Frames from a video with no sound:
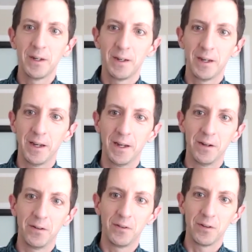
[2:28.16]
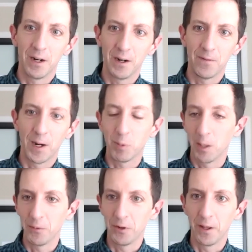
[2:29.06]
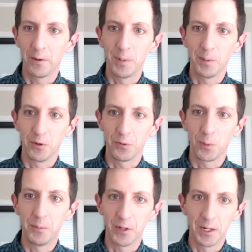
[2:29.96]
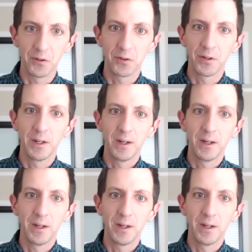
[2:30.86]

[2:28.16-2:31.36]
and find problems in other people's websites.